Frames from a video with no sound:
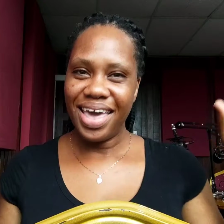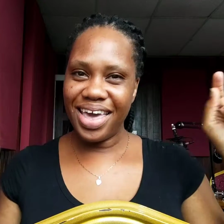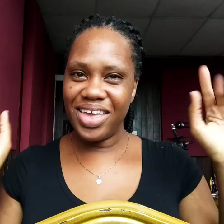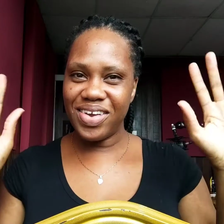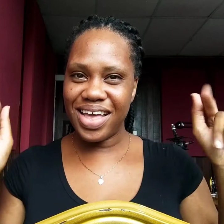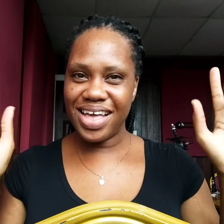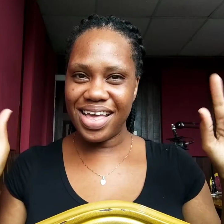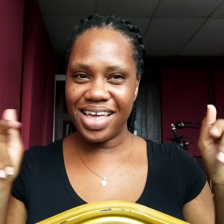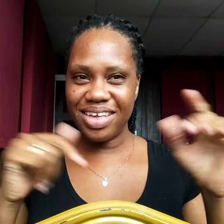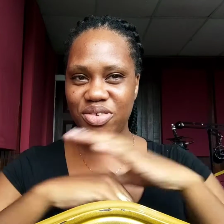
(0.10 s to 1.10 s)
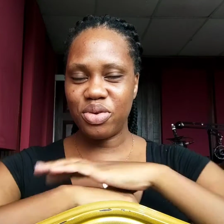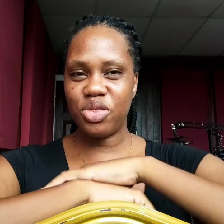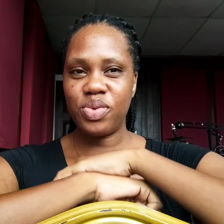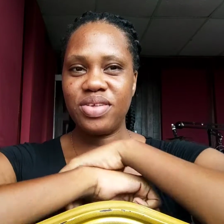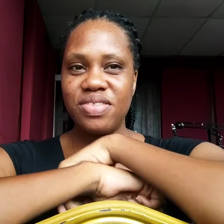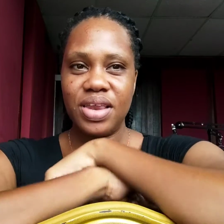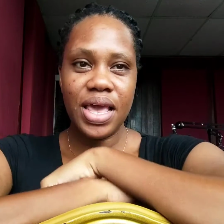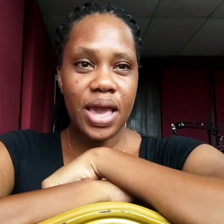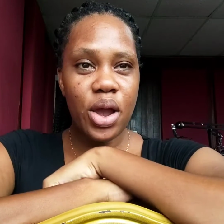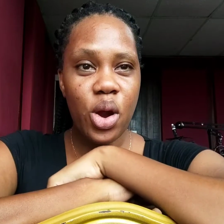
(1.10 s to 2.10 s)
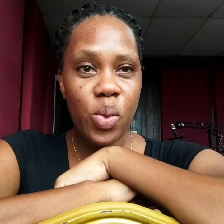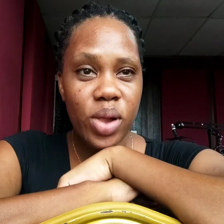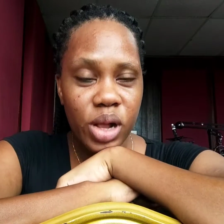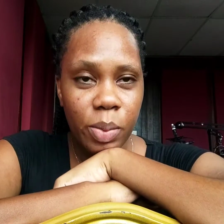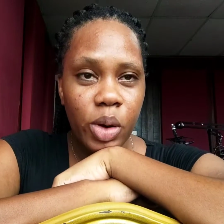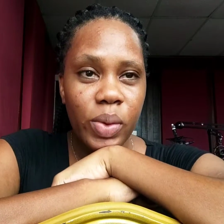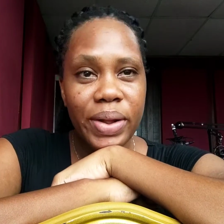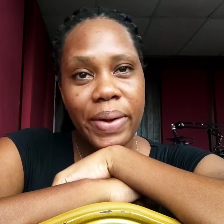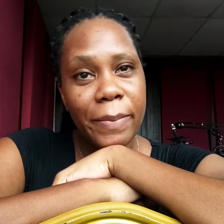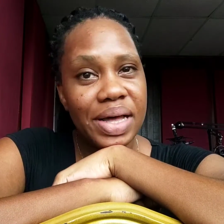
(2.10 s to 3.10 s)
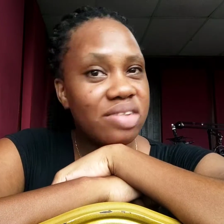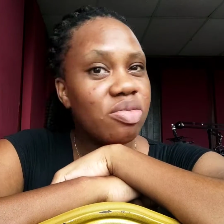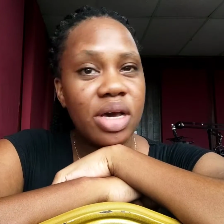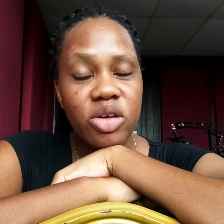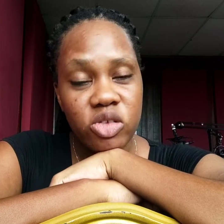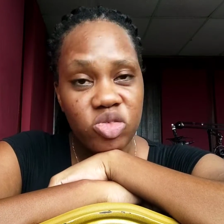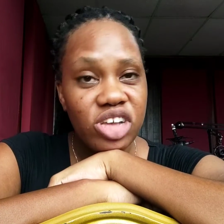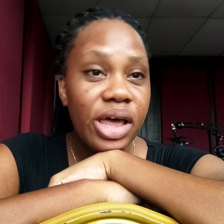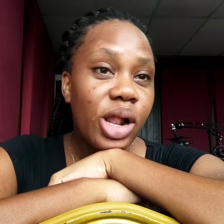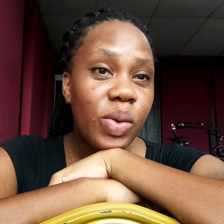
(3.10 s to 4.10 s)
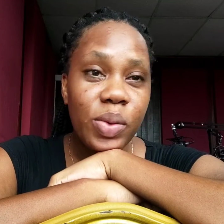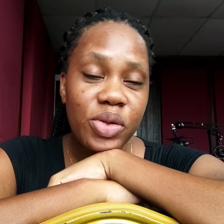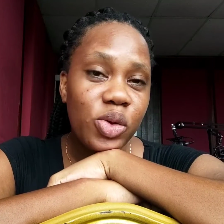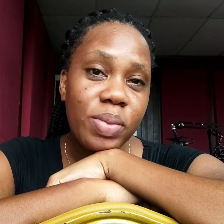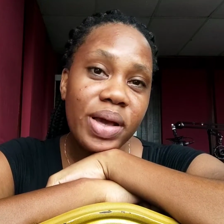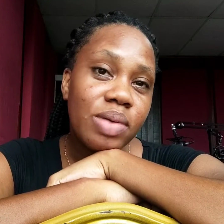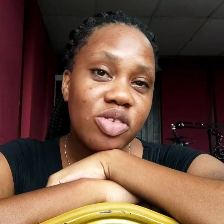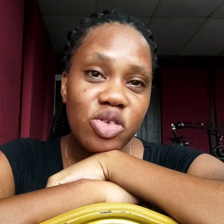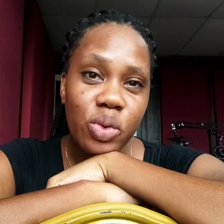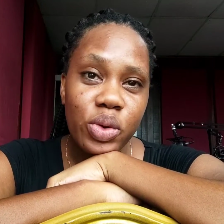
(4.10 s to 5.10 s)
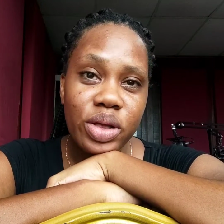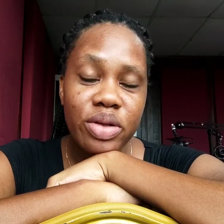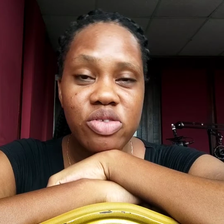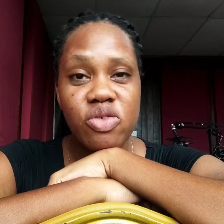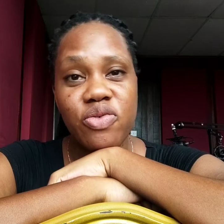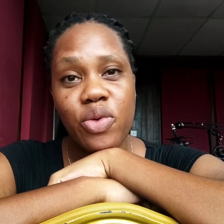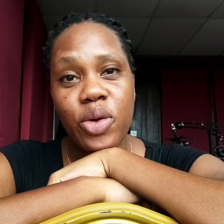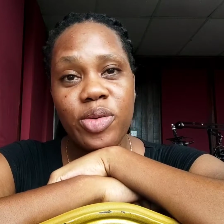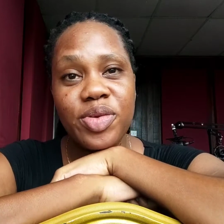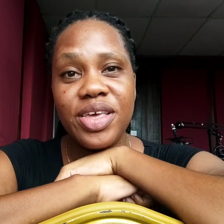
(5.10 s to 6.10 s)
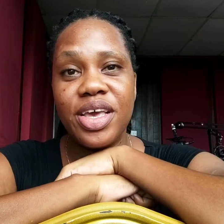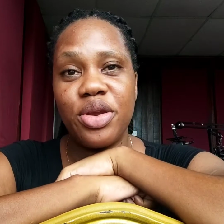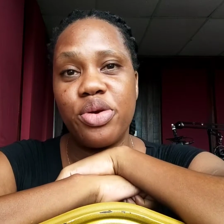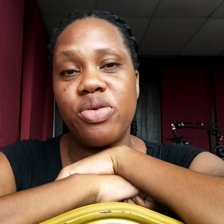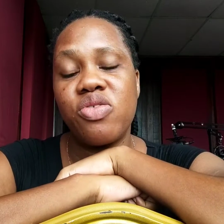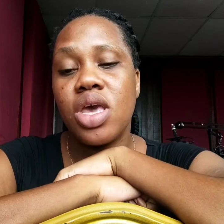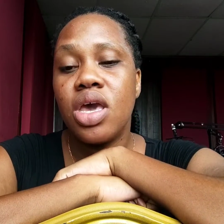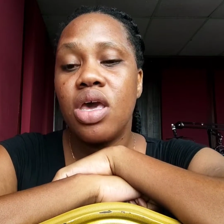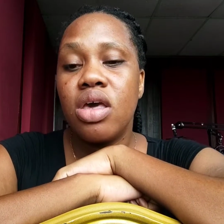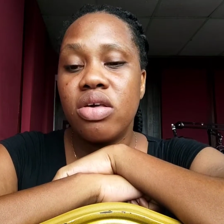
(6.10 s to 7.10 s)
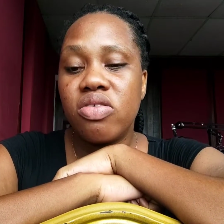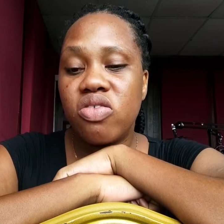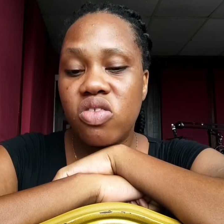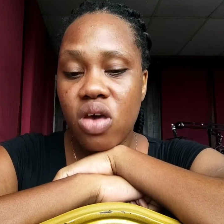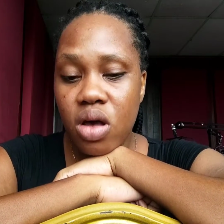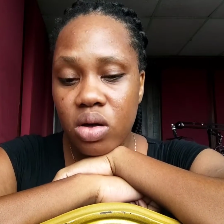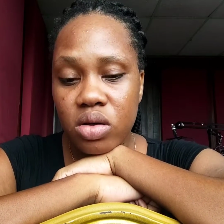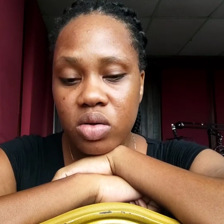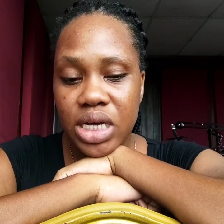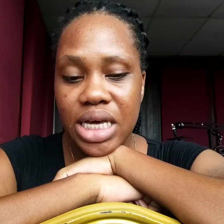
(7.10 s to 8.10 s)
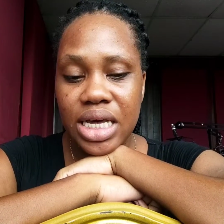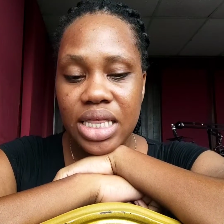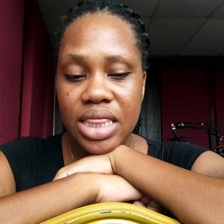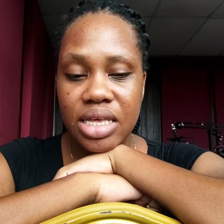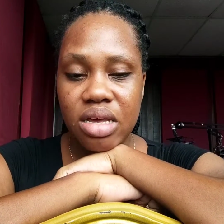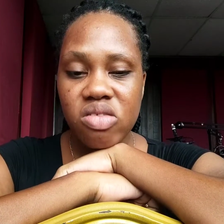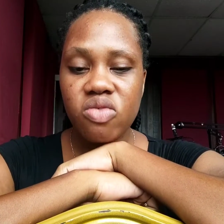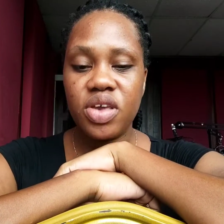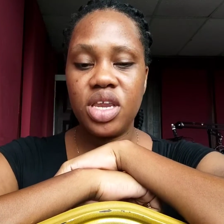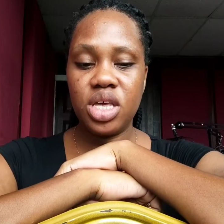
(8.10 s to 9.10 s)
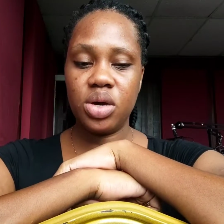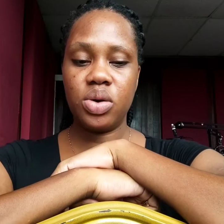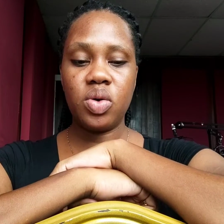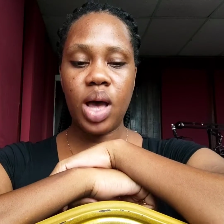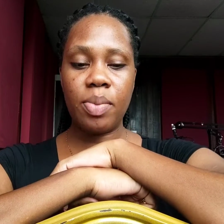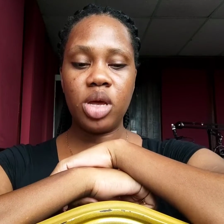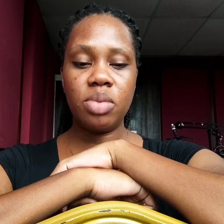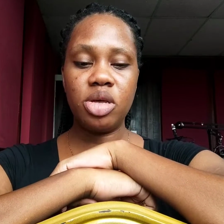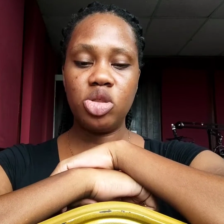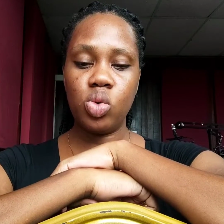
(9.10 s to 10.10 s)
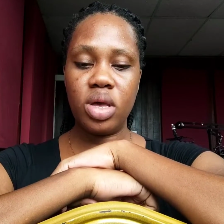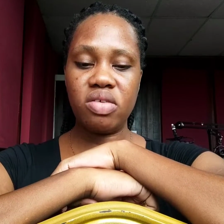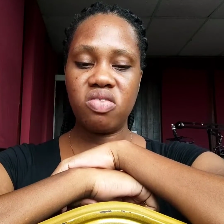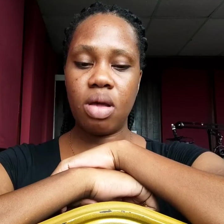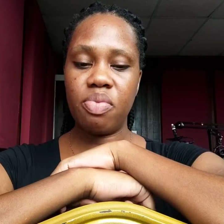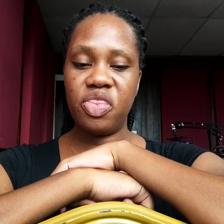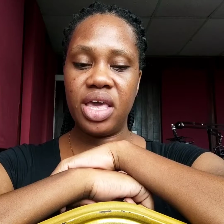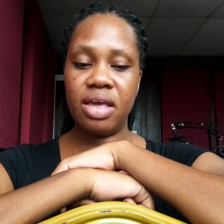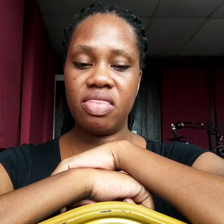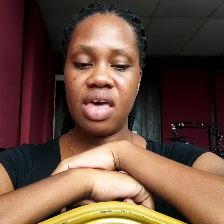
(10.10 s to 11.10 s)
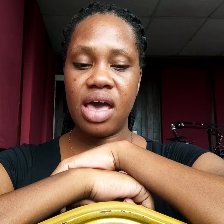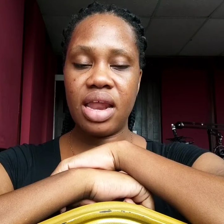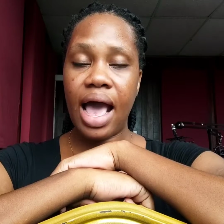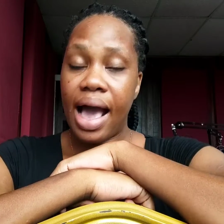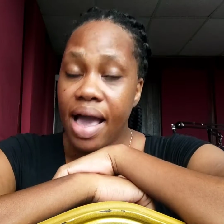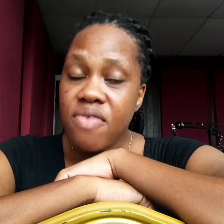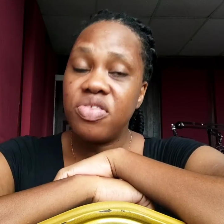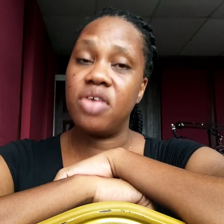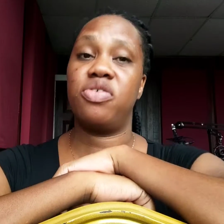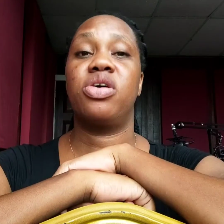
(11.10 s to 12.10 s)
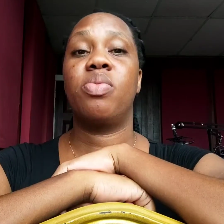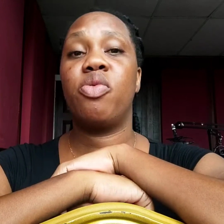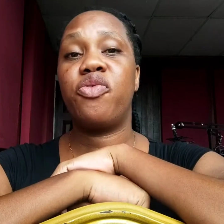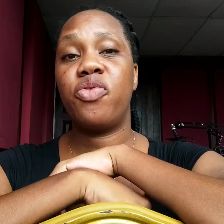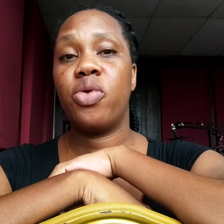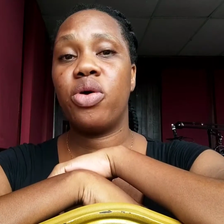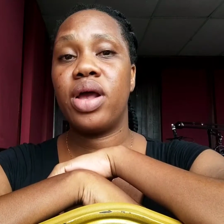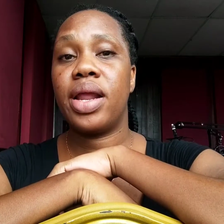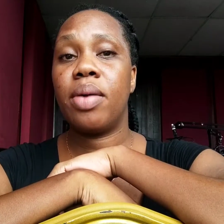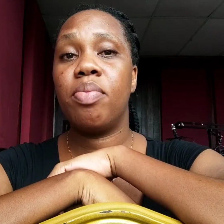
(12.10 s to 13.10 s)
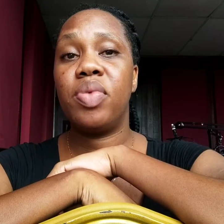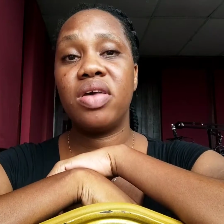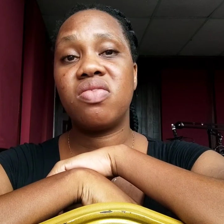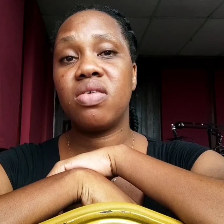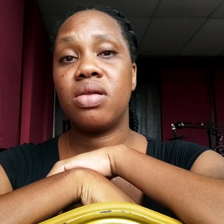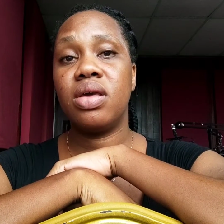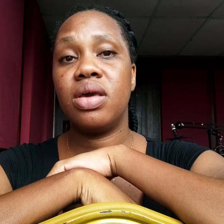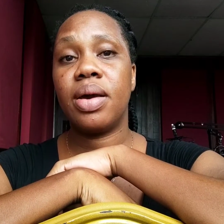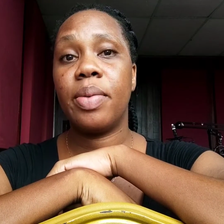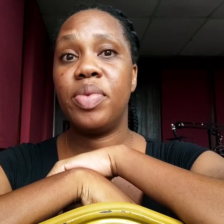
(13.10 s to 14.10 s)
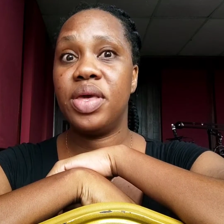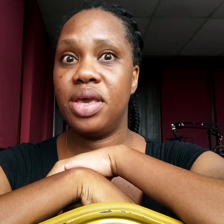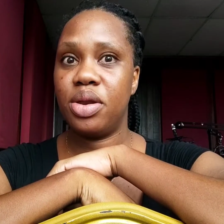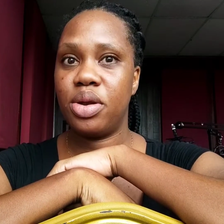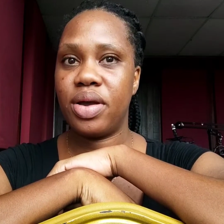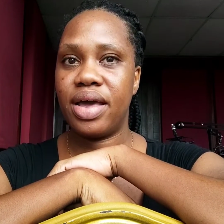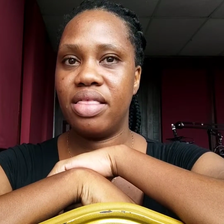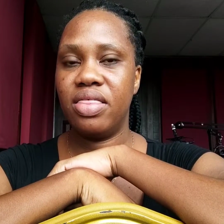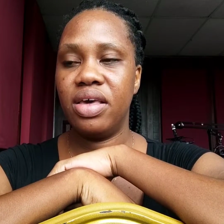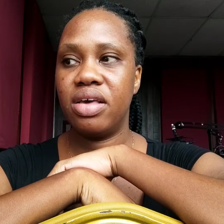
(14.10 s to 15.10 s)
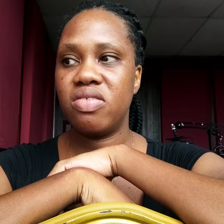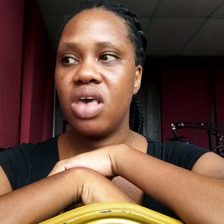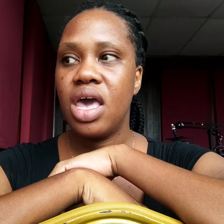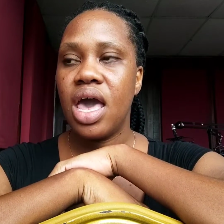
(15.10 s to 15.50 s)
Hey you guys, Ruth Wilson here. Welcome back to my YouTube channel where we do makeup tutorials for beginners. So in this video, I'm going to be doing something that I've never done before, and I'm basically a beginner at this.